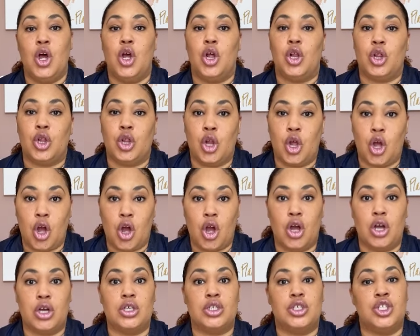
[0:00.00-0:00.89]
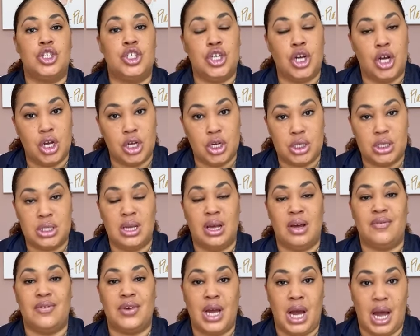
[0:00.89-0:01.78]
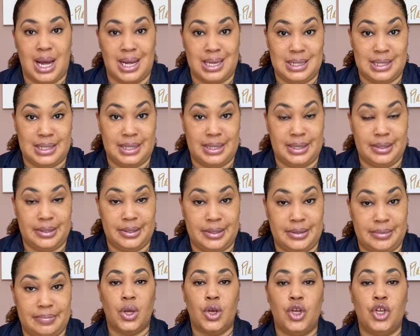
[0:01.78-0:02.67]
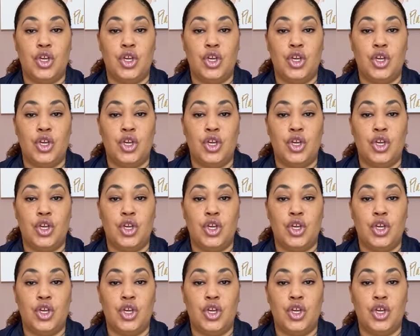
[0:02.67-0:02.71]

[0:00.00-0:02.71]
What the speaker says: long chunks of content.